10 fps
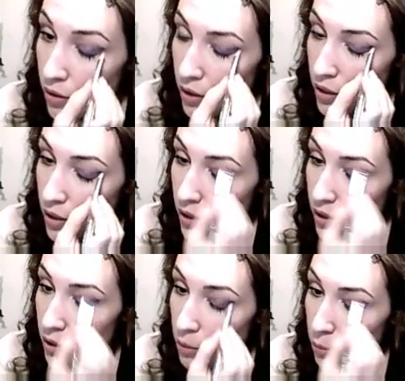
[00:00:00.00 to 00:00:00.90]

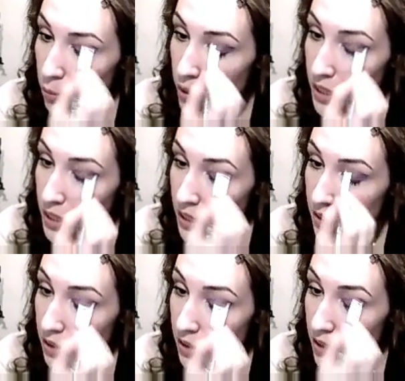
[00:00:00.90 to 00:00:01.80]
and bring it
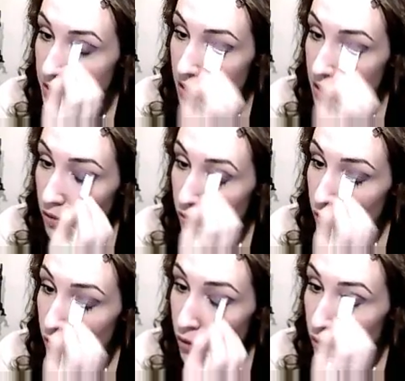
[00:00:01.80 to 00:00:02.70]
in on itself.
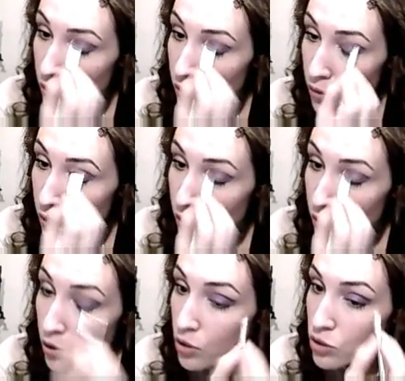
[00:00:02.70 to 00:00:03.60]

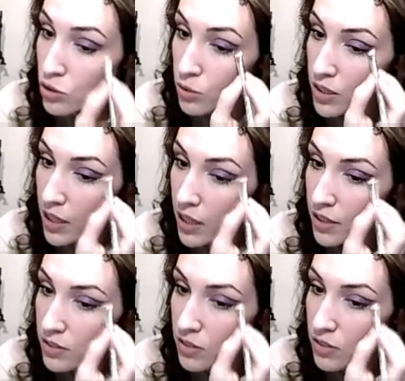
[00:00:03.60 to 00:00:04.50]
So we're going to kind
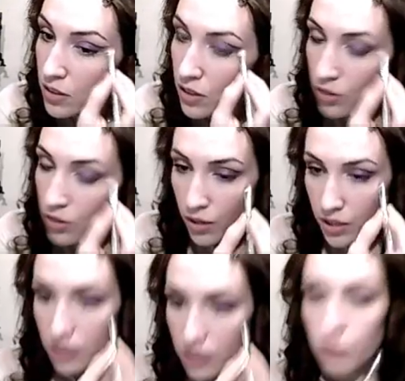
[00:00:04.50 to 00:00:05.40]
of create
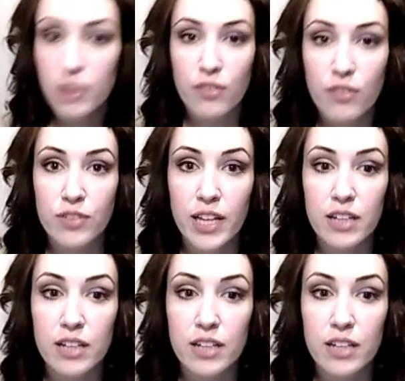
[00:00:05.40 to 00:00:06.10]
like a little bit of a flick.